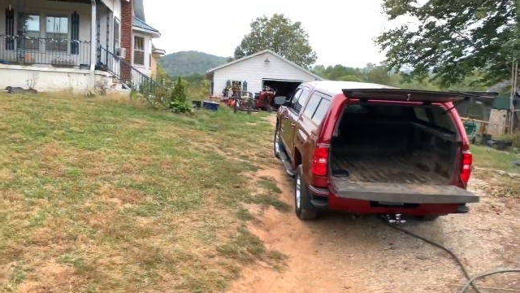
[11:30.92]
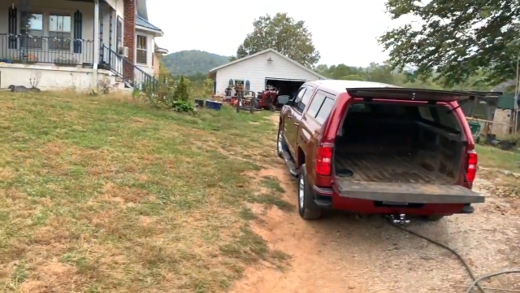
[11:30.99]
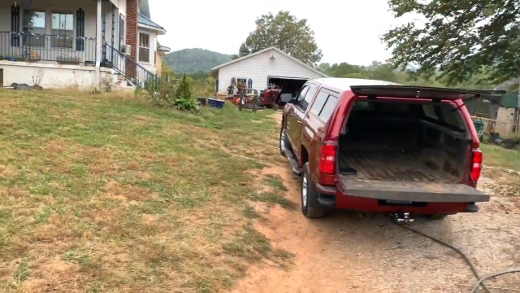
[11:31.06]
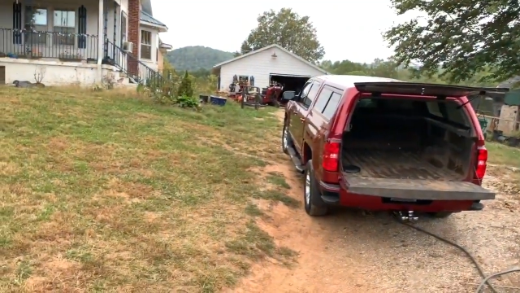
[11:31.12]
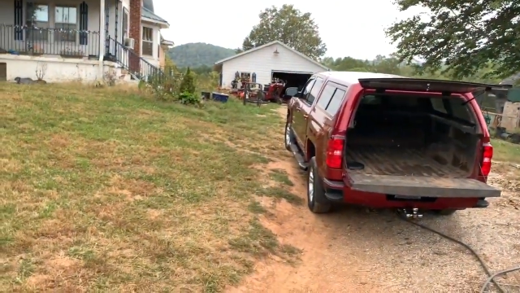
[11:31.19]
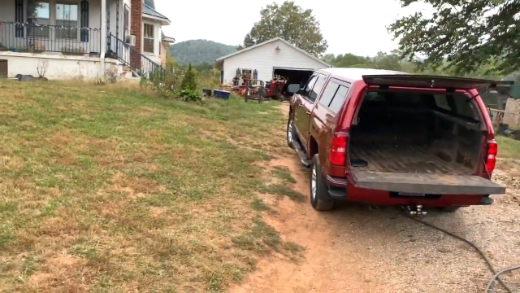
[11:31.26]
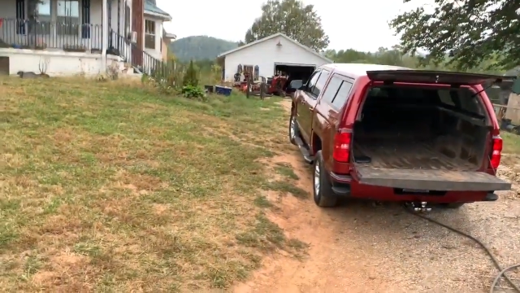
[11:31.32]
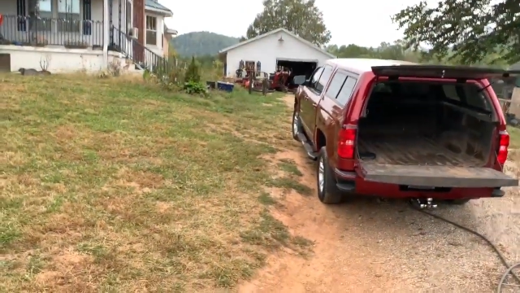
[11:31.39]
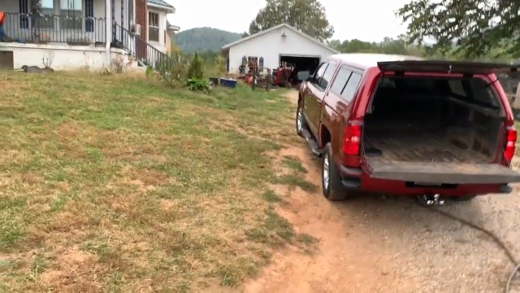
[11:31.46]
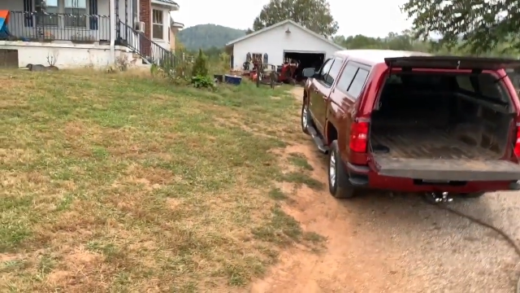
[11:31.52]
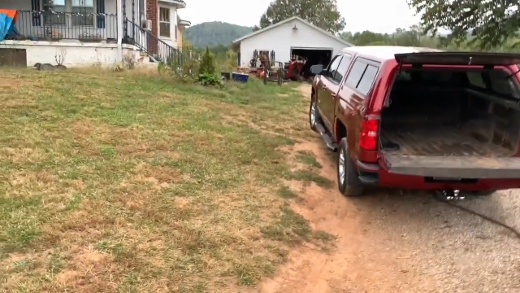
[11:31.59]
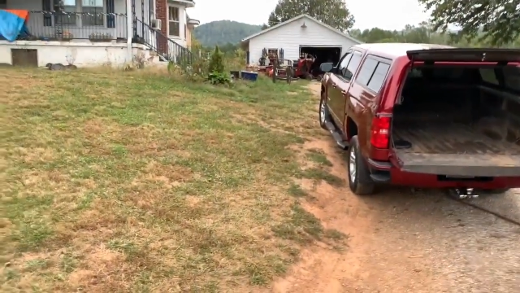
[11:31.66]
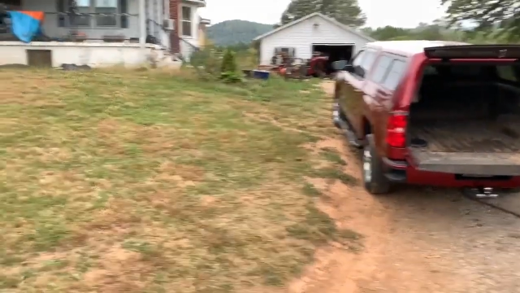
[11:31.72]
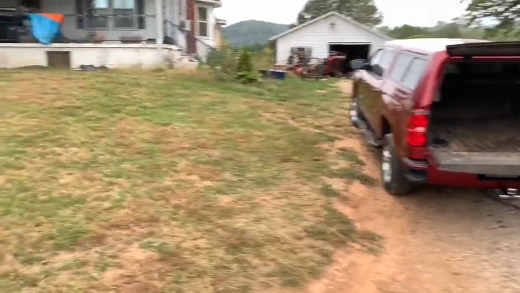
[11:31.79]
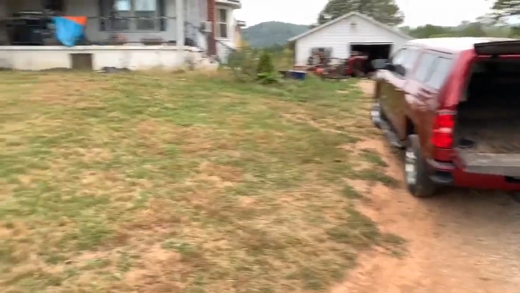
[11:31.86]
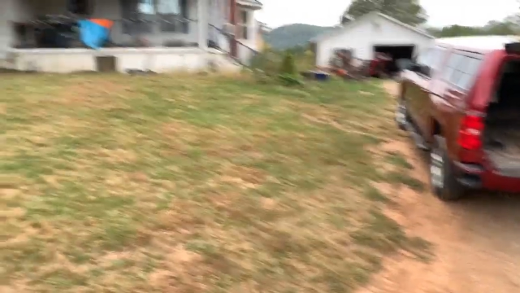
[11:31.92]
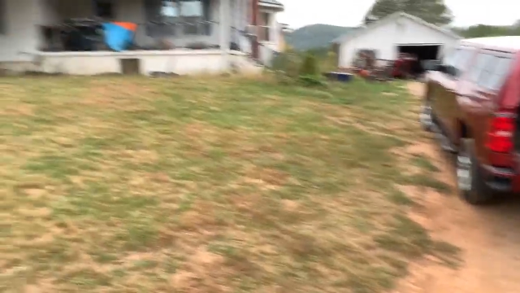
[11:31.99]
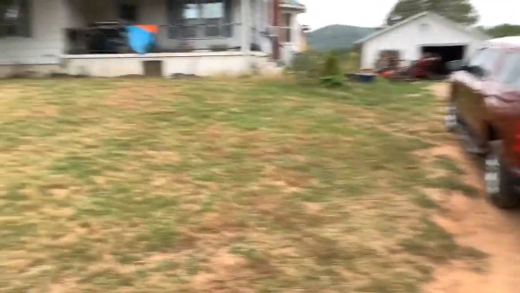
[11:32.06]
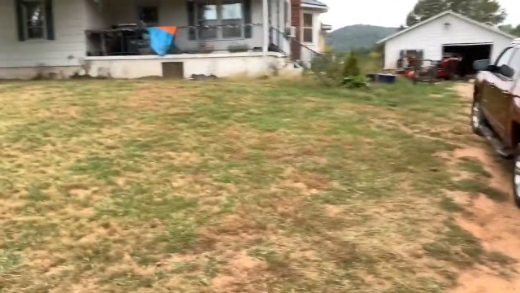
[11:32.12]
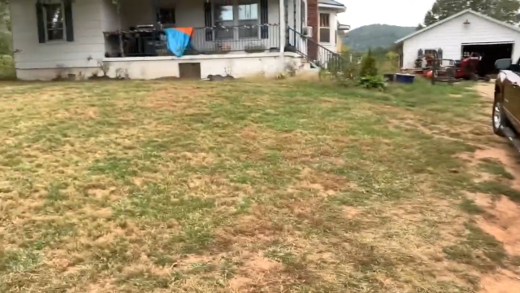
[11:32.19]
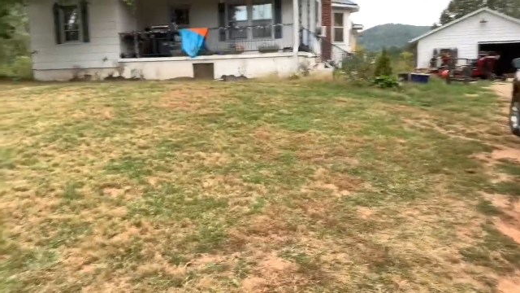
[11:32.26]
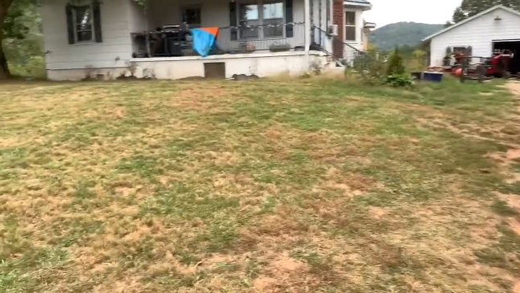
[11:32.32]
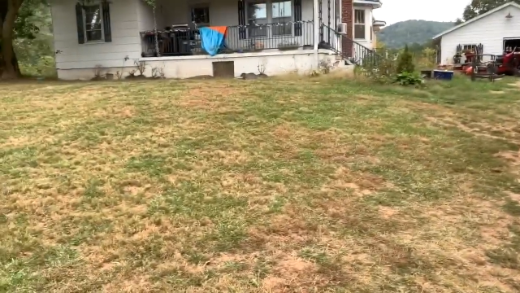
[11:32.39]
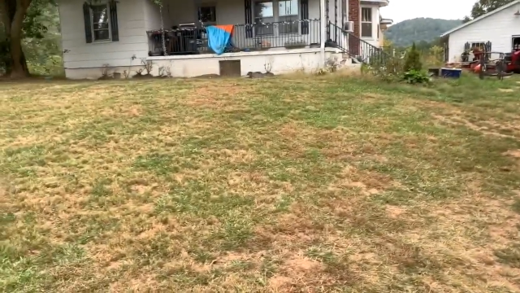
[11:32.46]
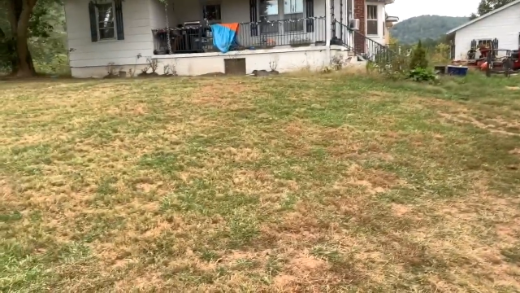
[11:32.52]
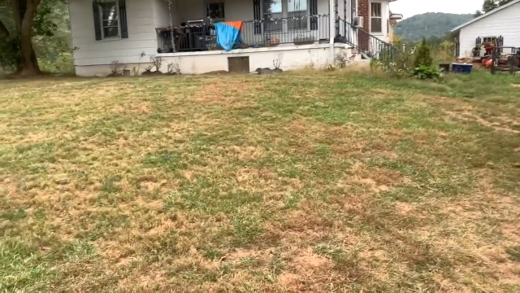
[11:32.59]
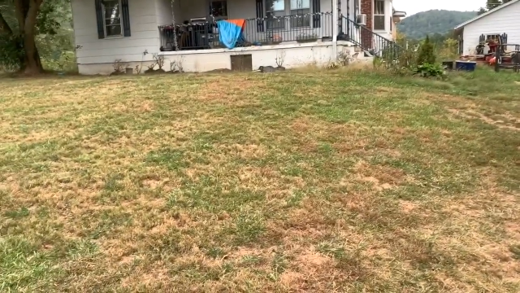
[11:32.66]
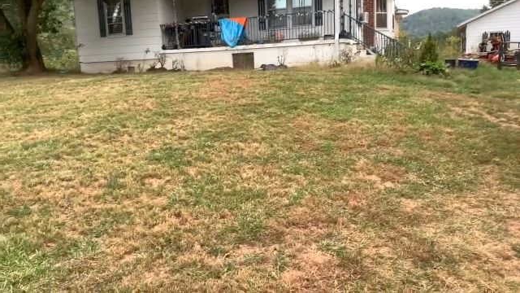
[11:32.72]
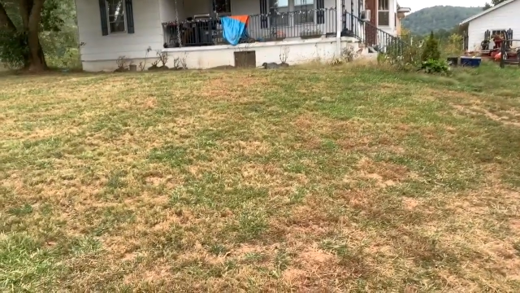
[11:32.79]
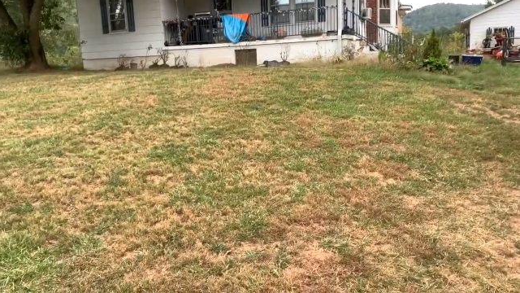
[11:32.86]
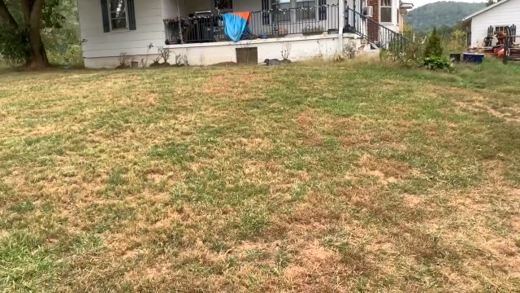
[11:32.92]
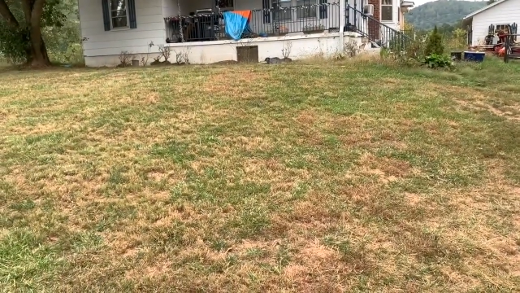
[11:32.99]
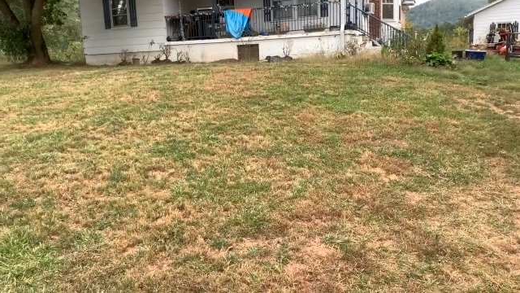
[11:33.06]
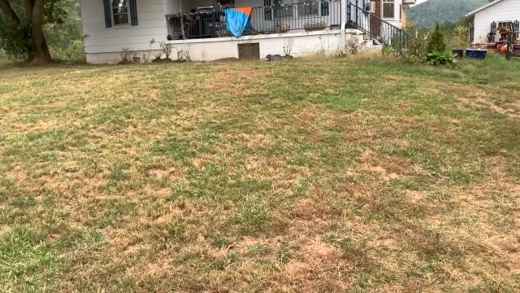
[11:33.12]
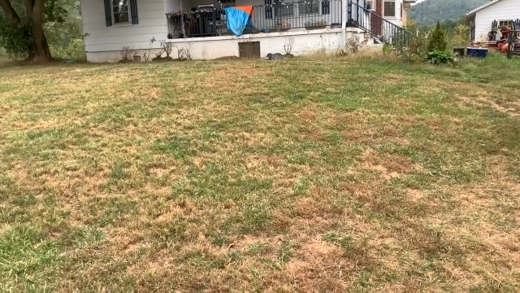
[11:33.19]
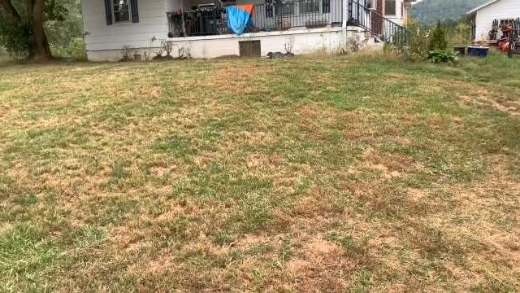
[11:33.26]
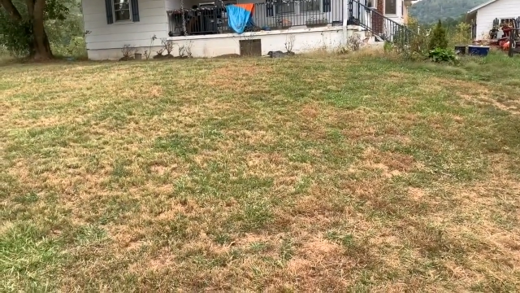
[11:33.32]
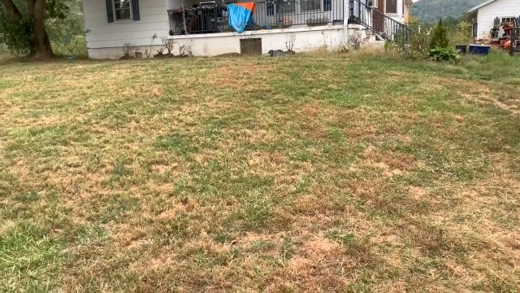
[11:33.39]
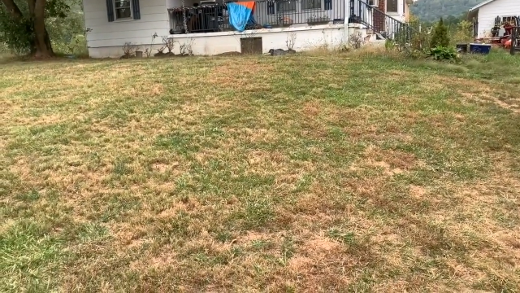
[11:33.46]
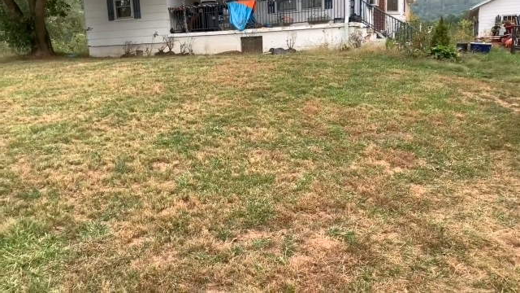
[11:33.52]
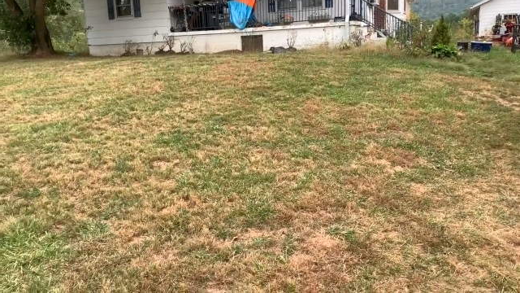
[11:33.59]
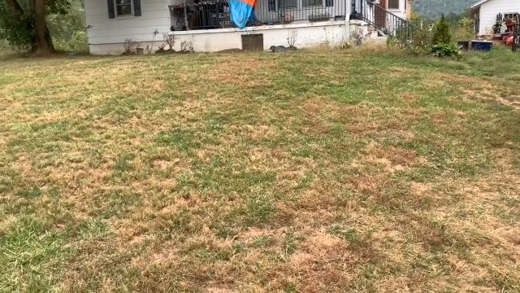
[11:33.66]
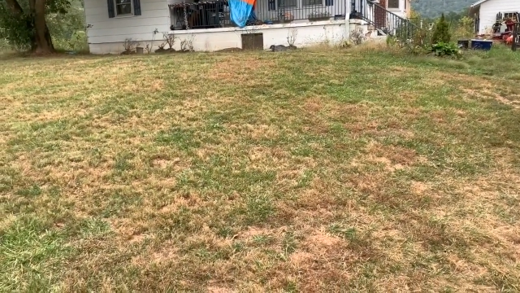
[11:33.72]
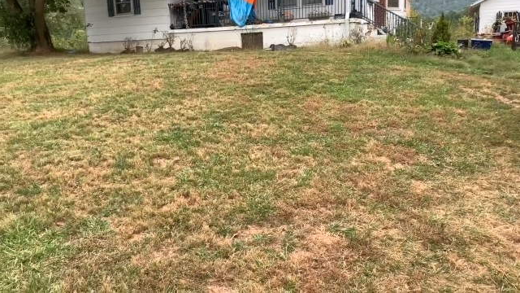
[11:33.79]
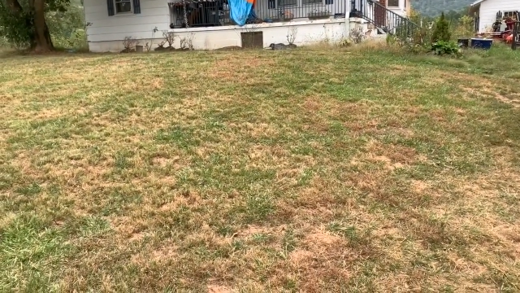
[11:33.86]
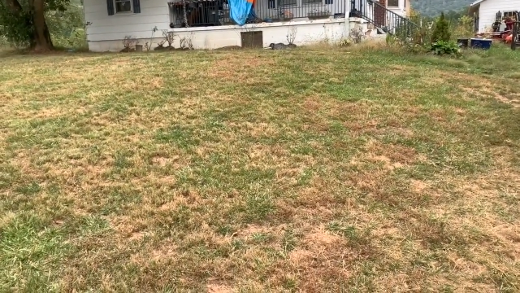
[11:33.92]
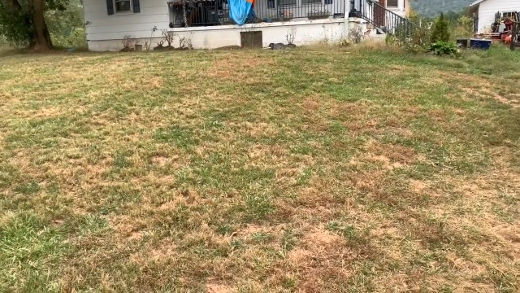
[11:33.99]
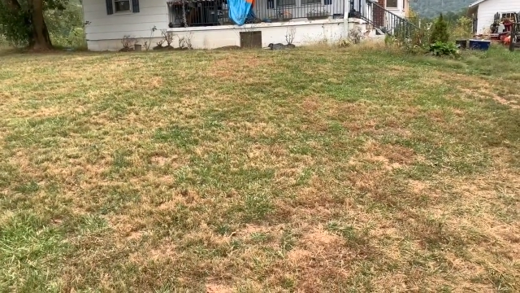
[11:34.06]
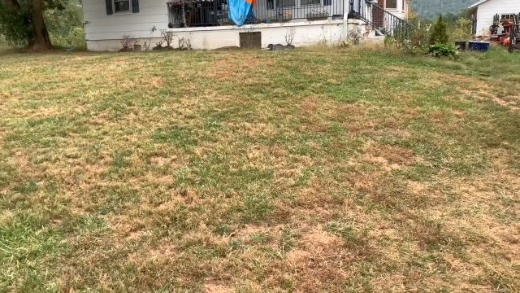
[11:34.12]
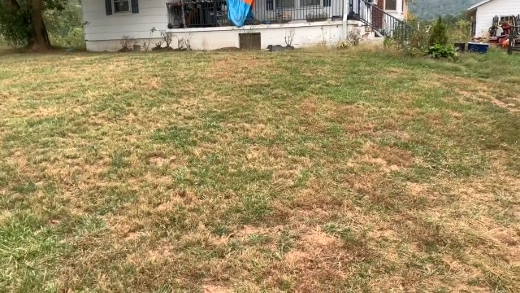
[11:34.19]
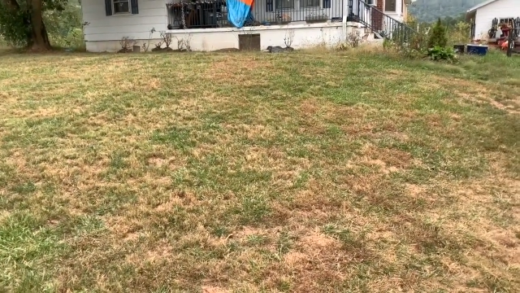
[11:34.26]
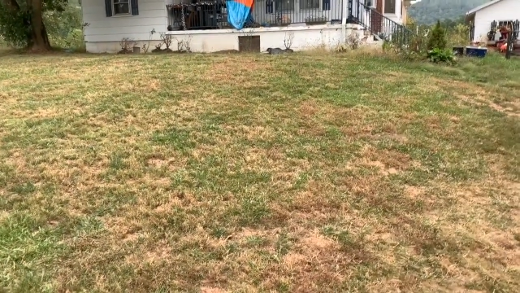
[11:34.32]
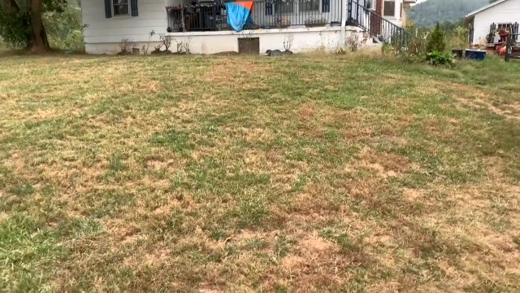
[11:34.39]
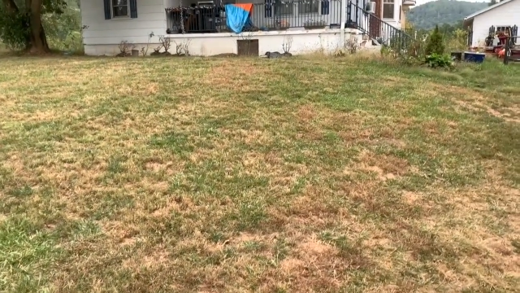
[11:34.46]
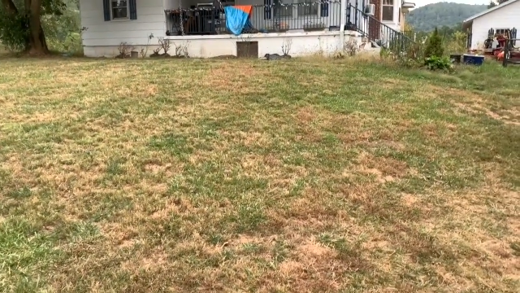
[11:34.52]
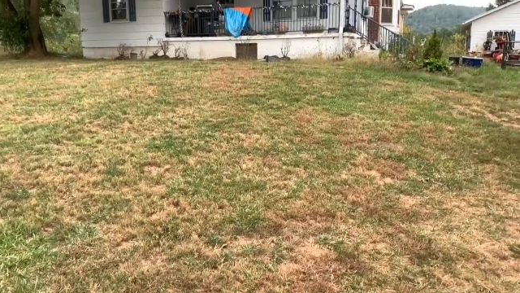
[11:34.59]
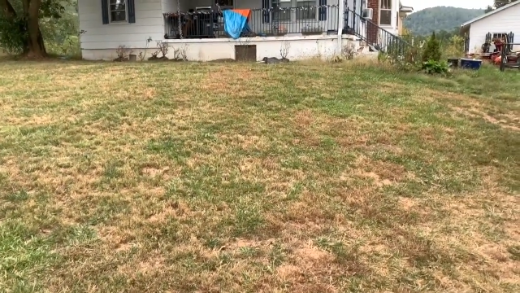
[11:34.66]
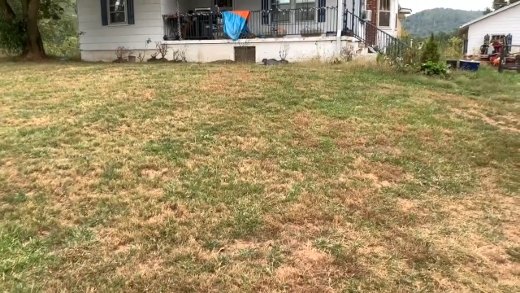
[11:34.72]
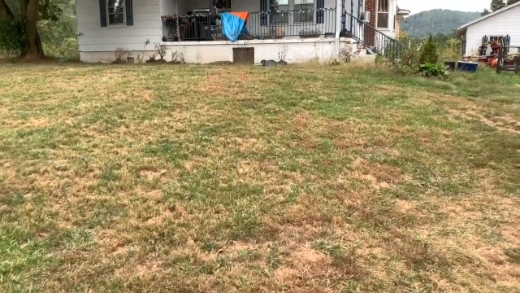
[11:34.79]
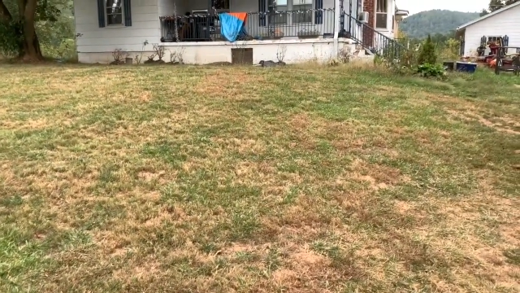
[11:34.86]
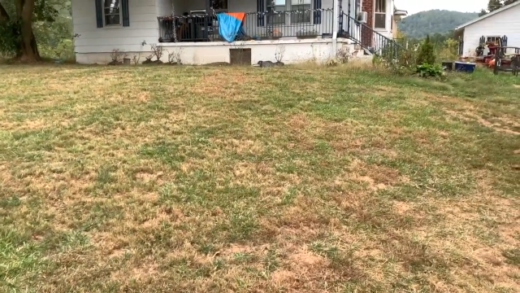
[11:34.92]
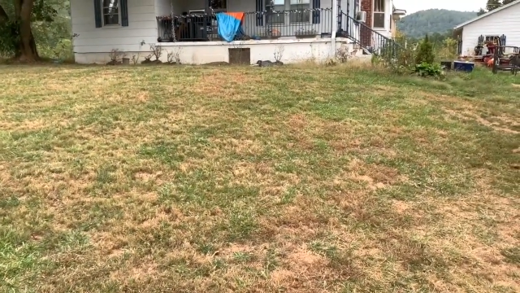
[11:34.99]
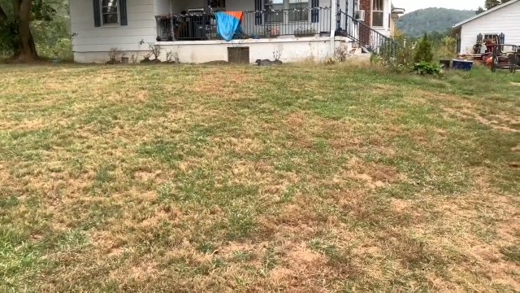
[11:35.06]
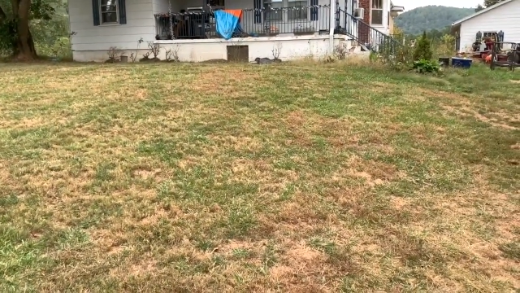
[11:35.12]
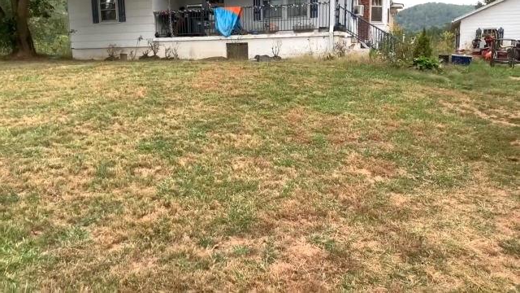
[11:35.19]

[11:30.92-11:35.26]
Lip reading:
Nobody's mouth can be seen.